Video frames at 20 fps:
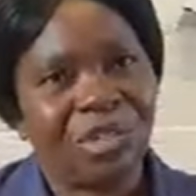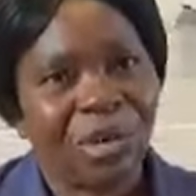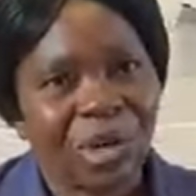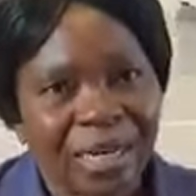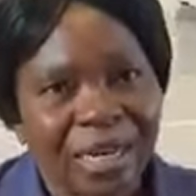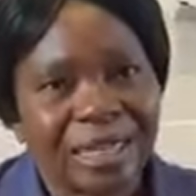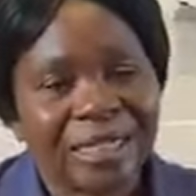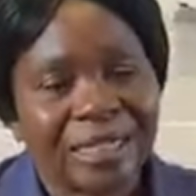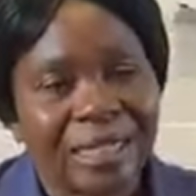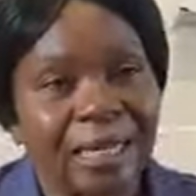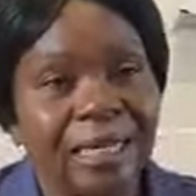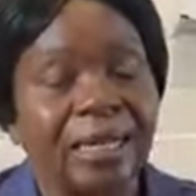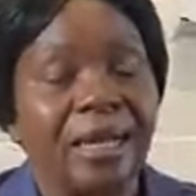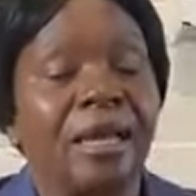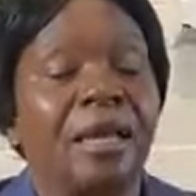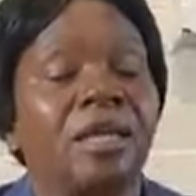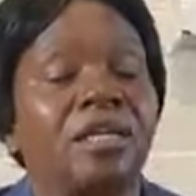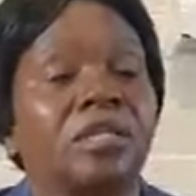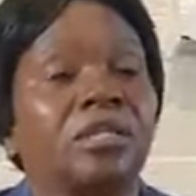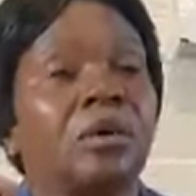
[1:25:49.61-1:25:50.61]
Do you
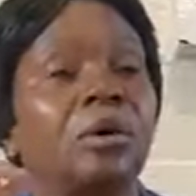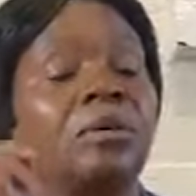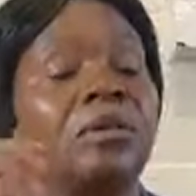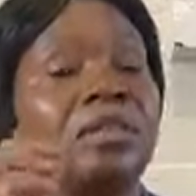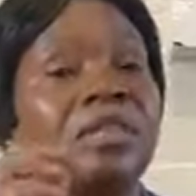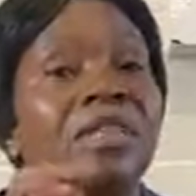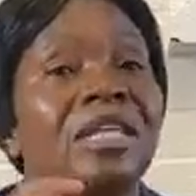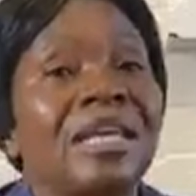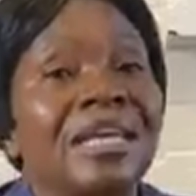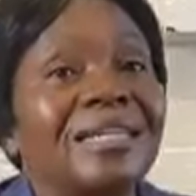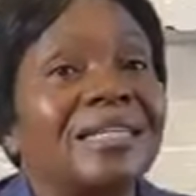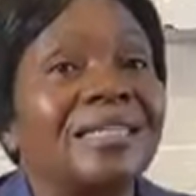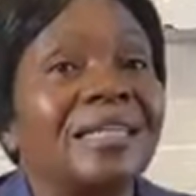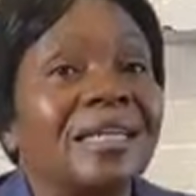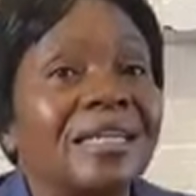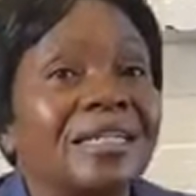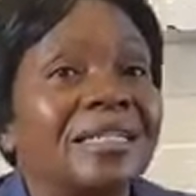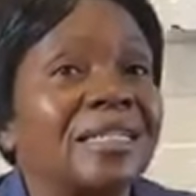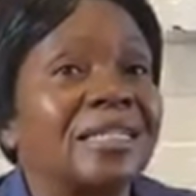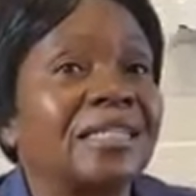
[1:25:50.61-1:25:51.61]
understand? So this
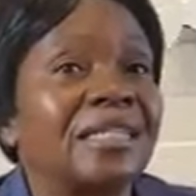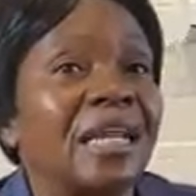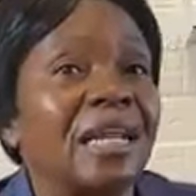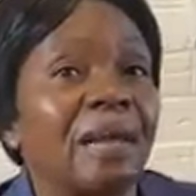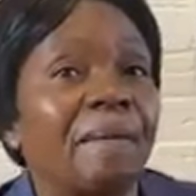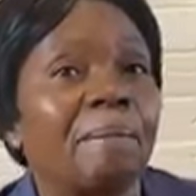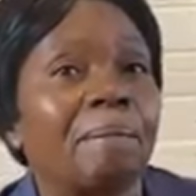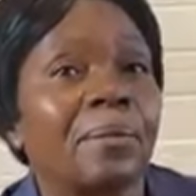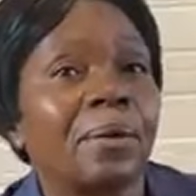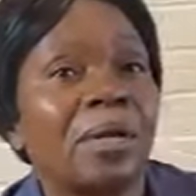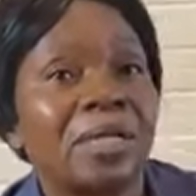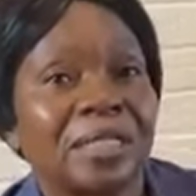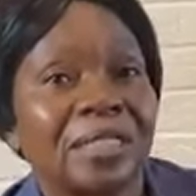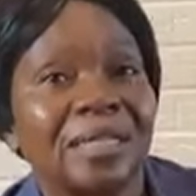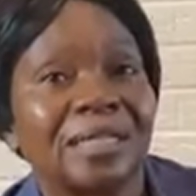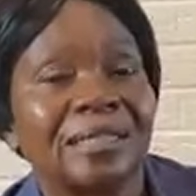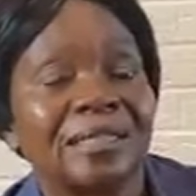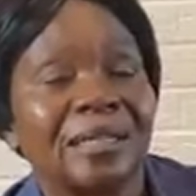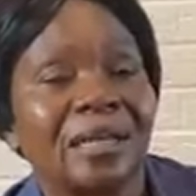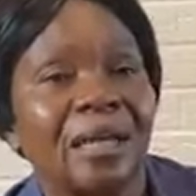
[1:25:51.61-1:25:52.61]
is the sealing
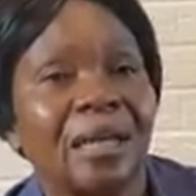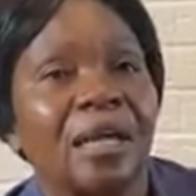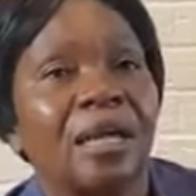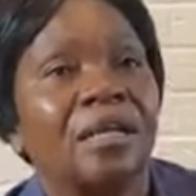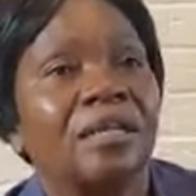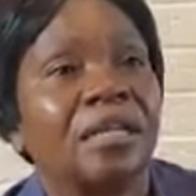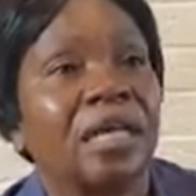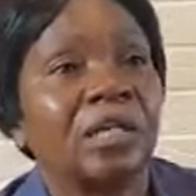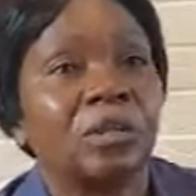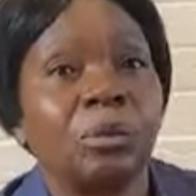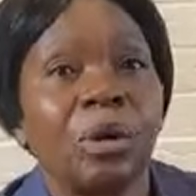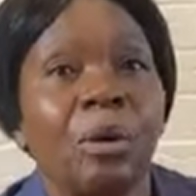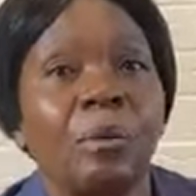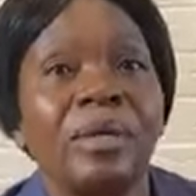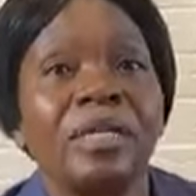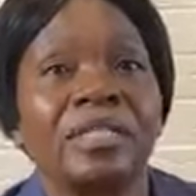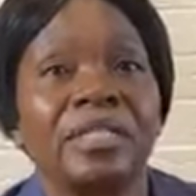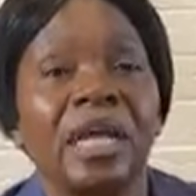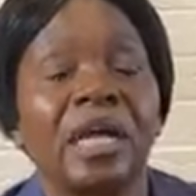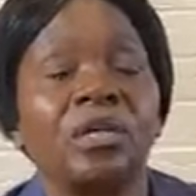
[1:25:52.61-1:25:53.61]
process. That's
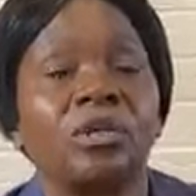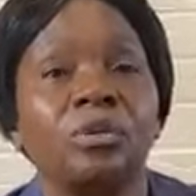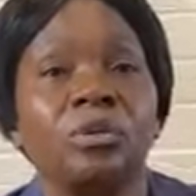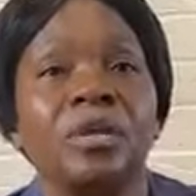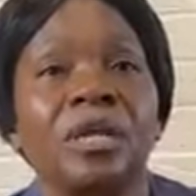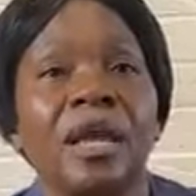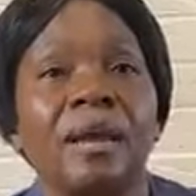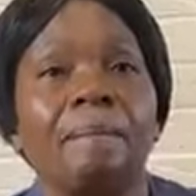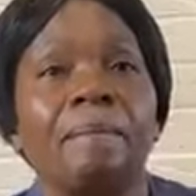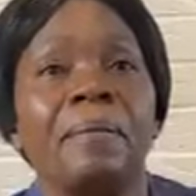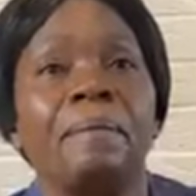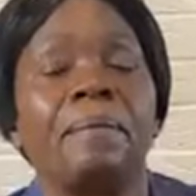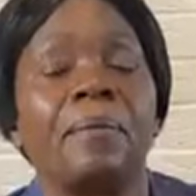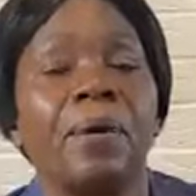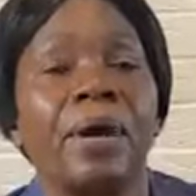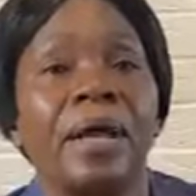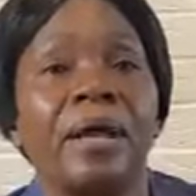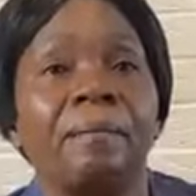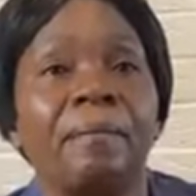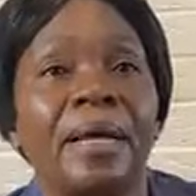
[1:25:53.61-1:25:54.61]
where we start to hear
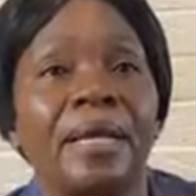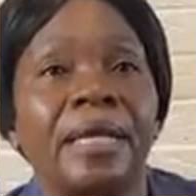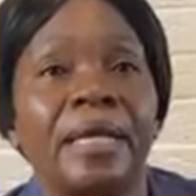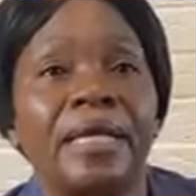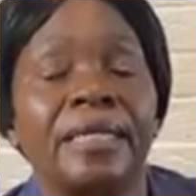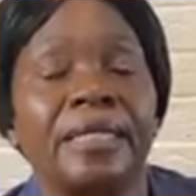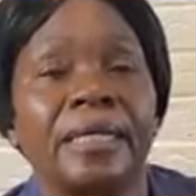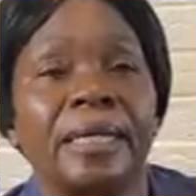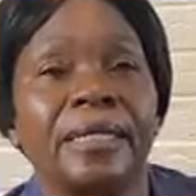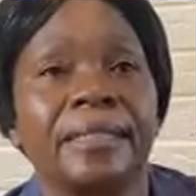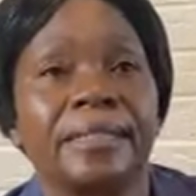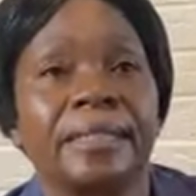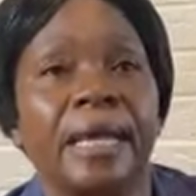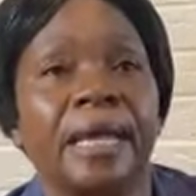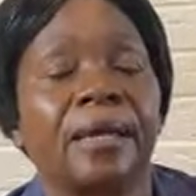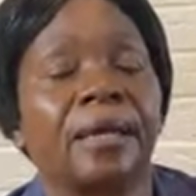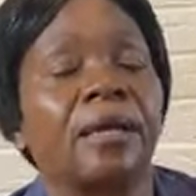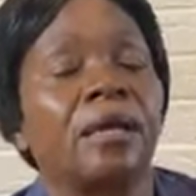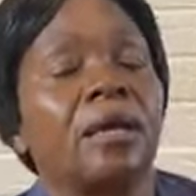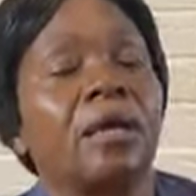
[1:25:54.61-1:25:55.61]
people emanating and
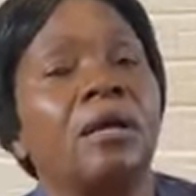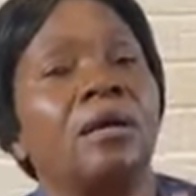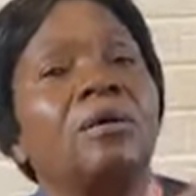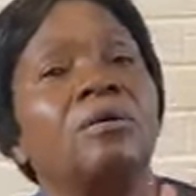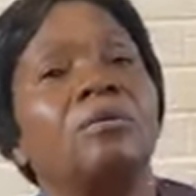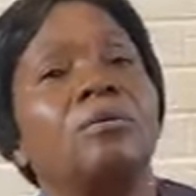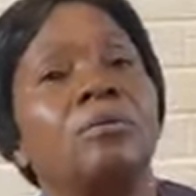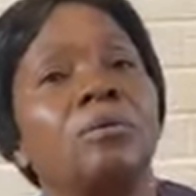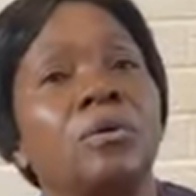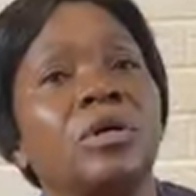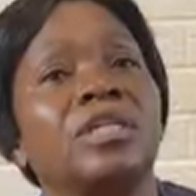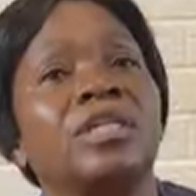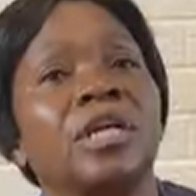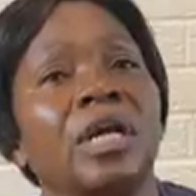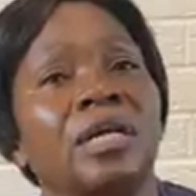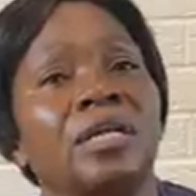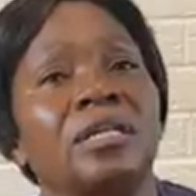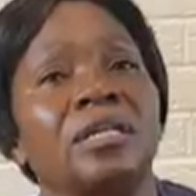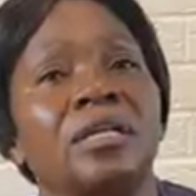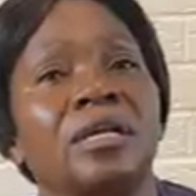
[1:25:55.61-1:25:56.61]
saying, who
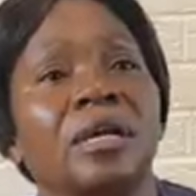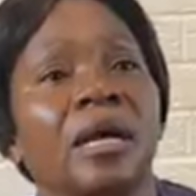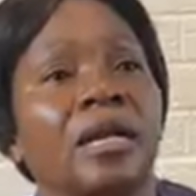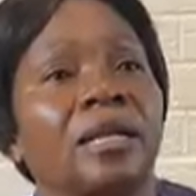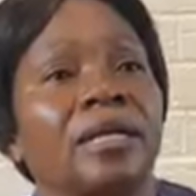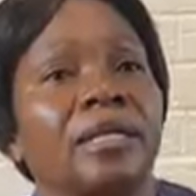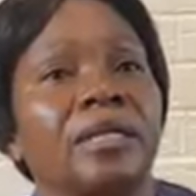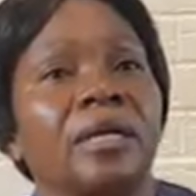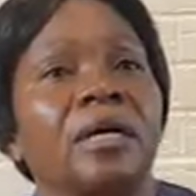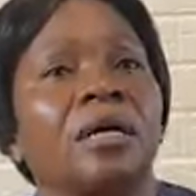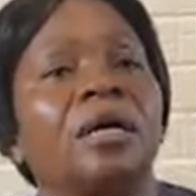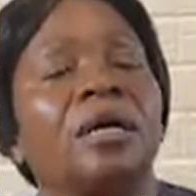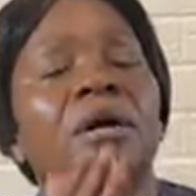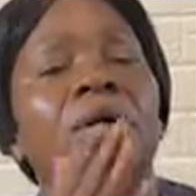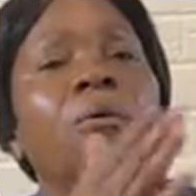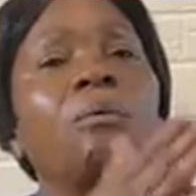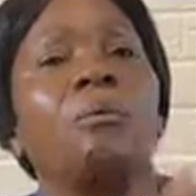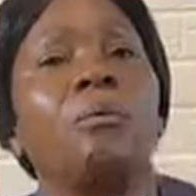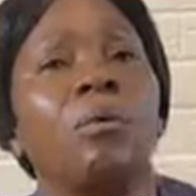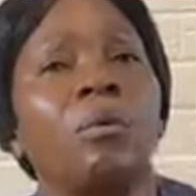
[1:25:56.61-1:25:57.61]
changed the calendar?
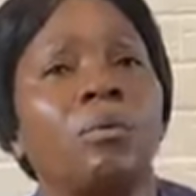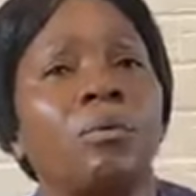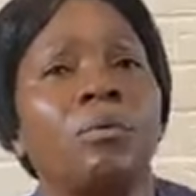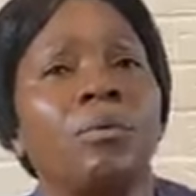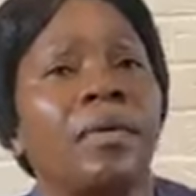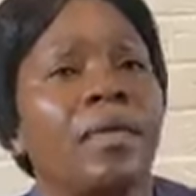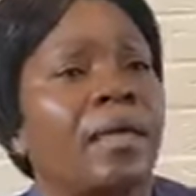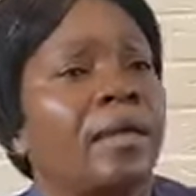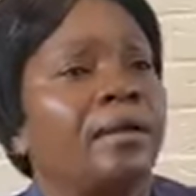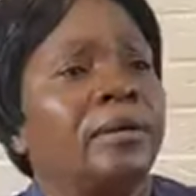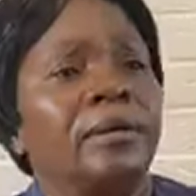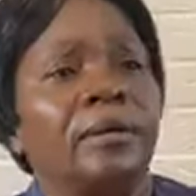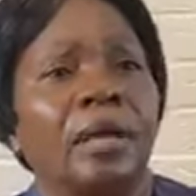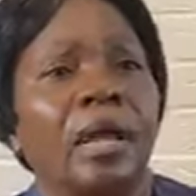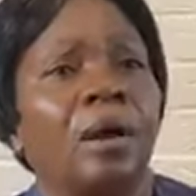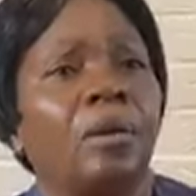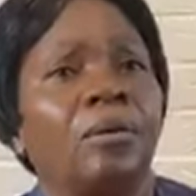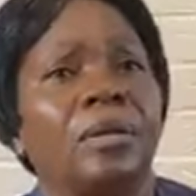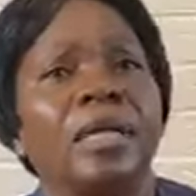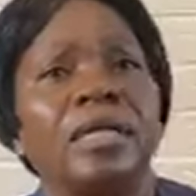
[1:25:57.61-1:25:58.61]
Whoa,
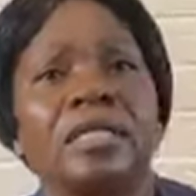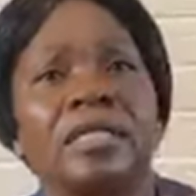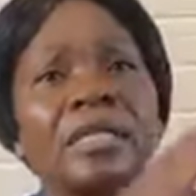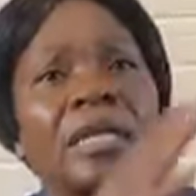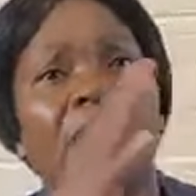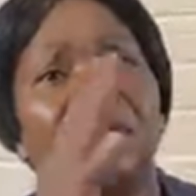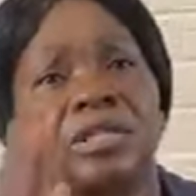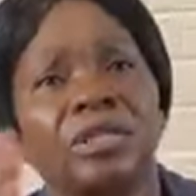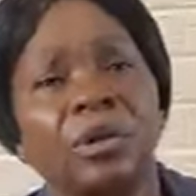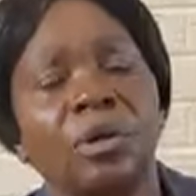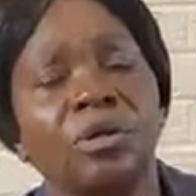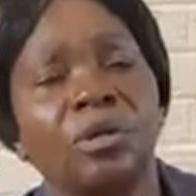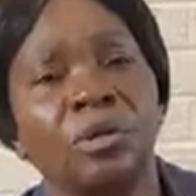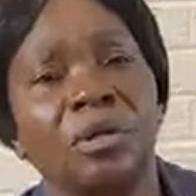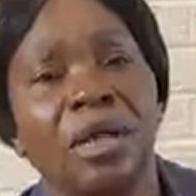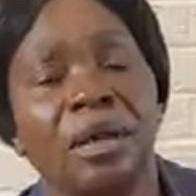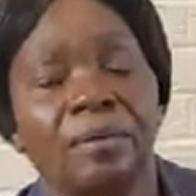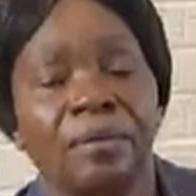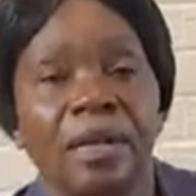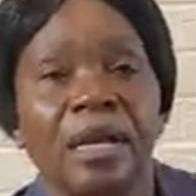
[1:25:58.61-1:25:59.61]
now let's catch on
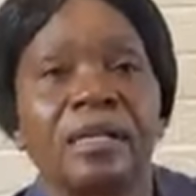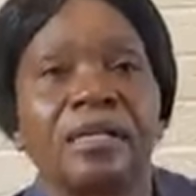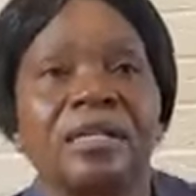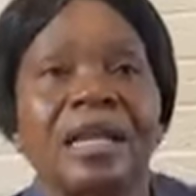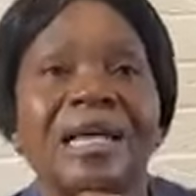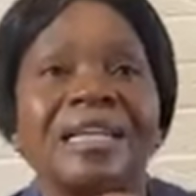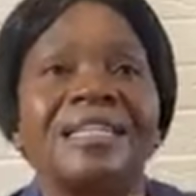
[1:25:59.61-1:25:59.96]
to that.